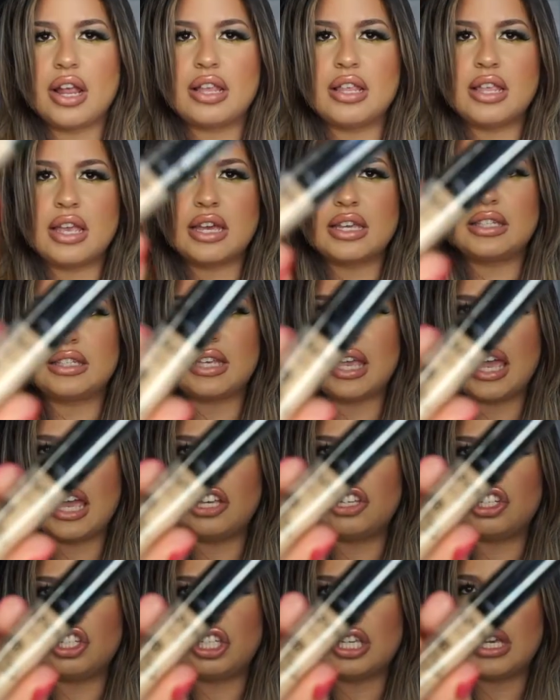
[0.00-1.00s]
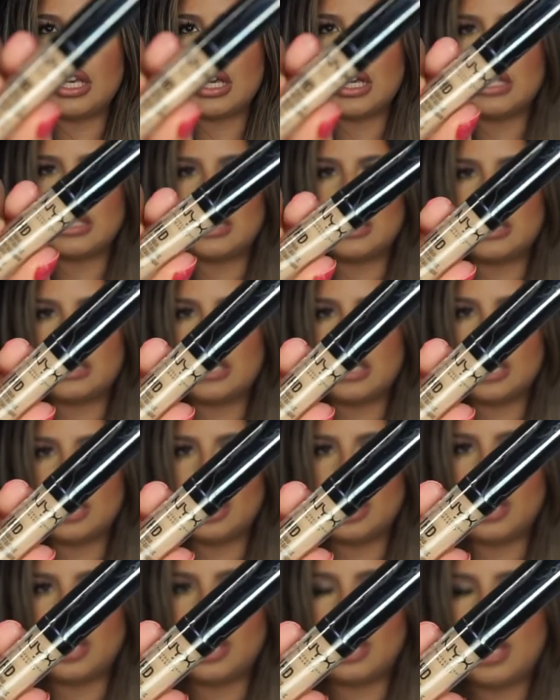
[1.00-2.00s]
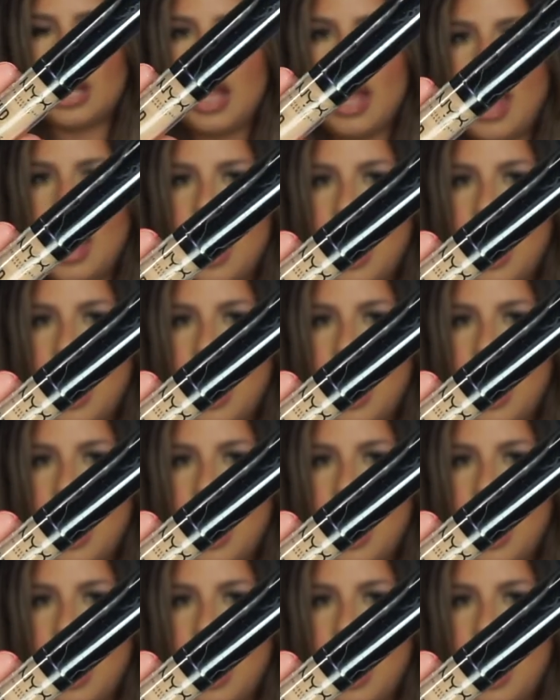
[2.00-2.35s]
NYX HD Concealer.